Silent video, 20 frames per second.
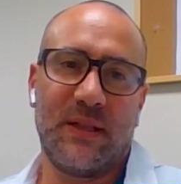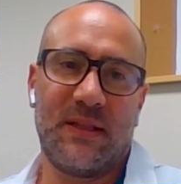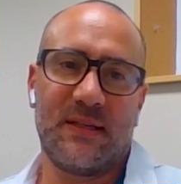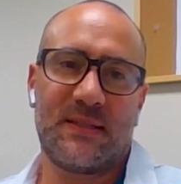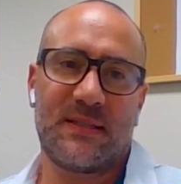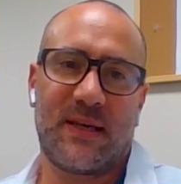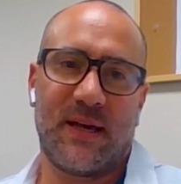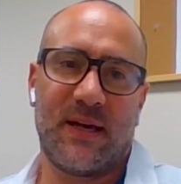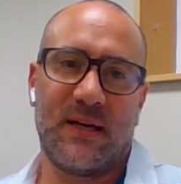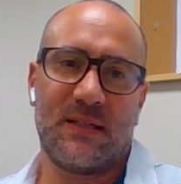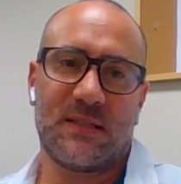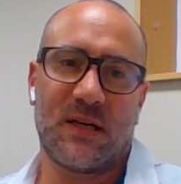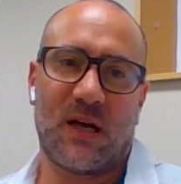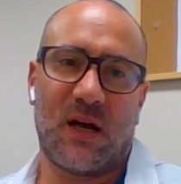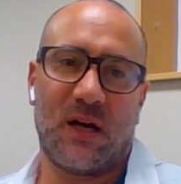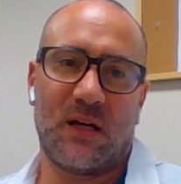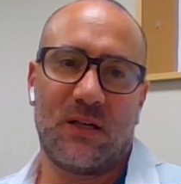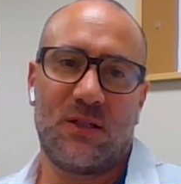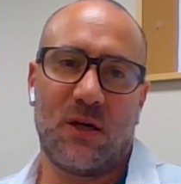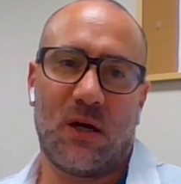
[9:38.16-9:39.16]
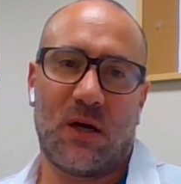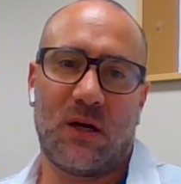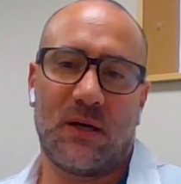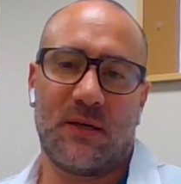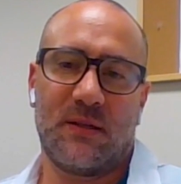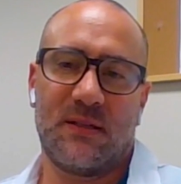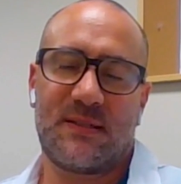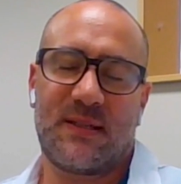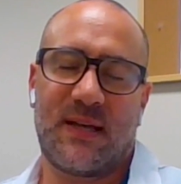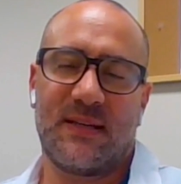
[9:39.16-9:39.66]
in this case, I uh,
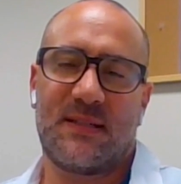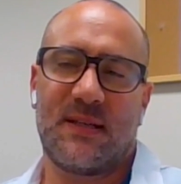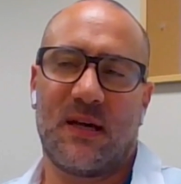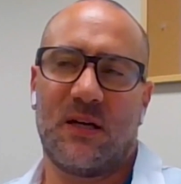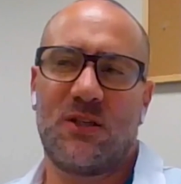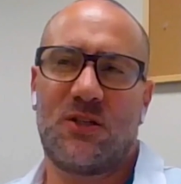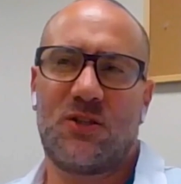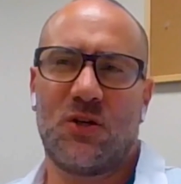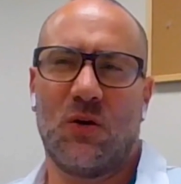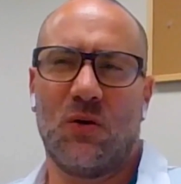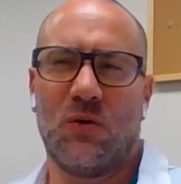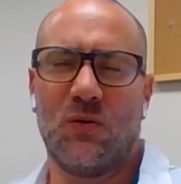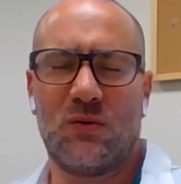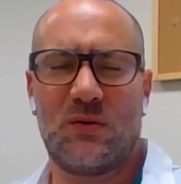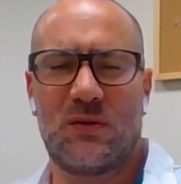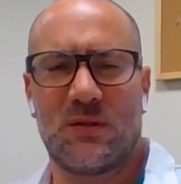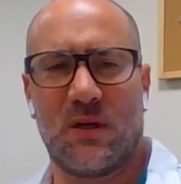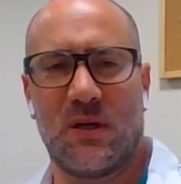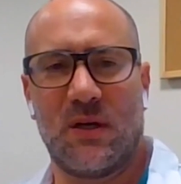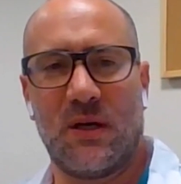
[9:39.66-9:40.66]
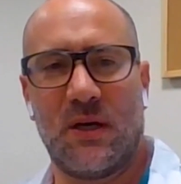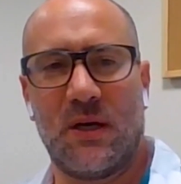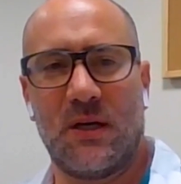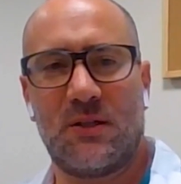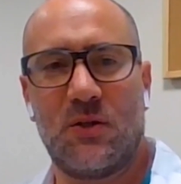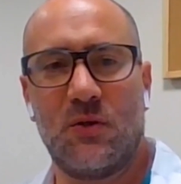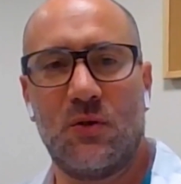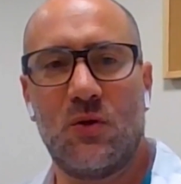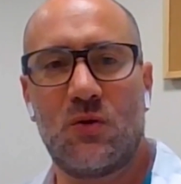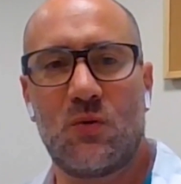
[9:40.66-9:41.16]
in this case I chose uh,
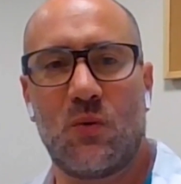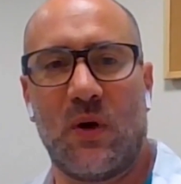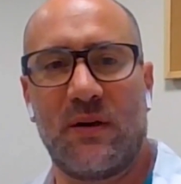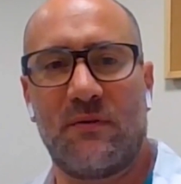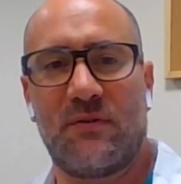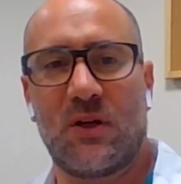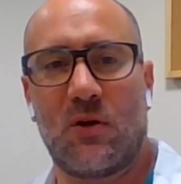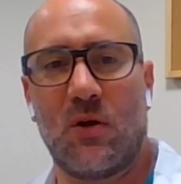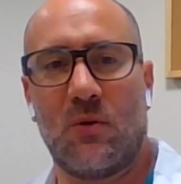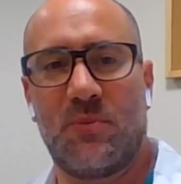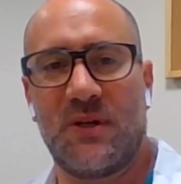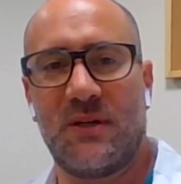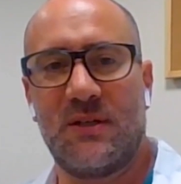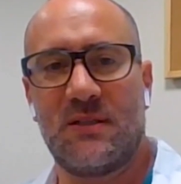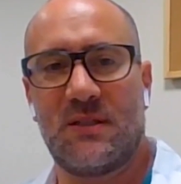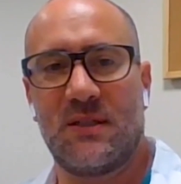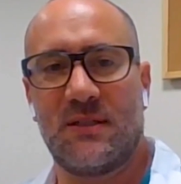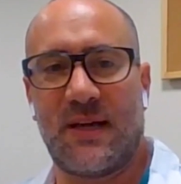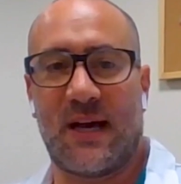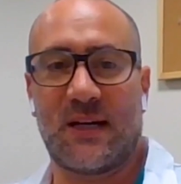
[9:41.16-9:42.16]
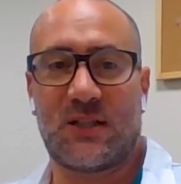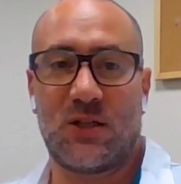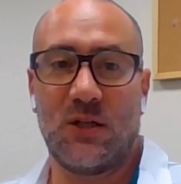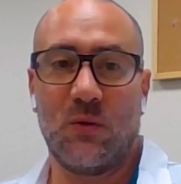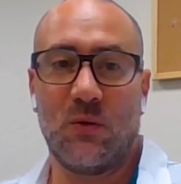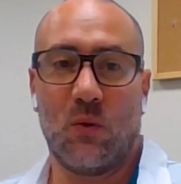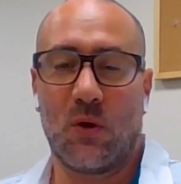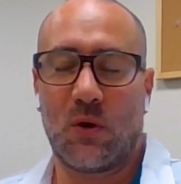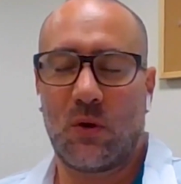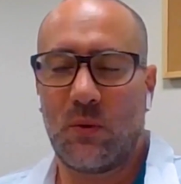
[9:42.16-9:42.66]
to use one of the companies that
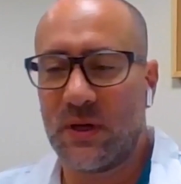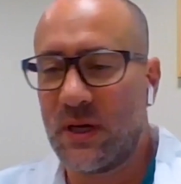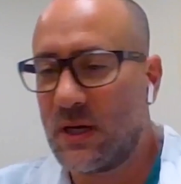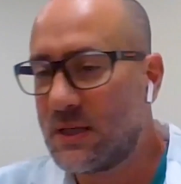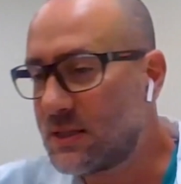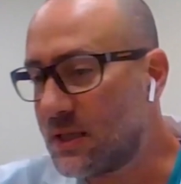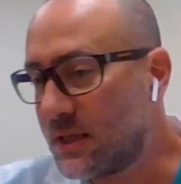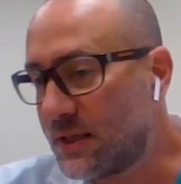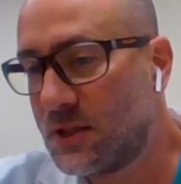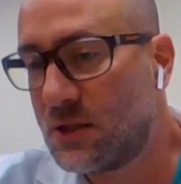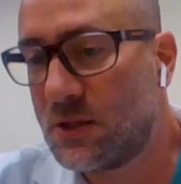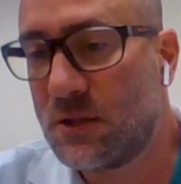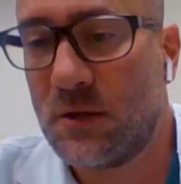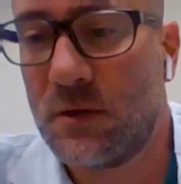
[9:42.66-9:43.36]
actually work with us. I can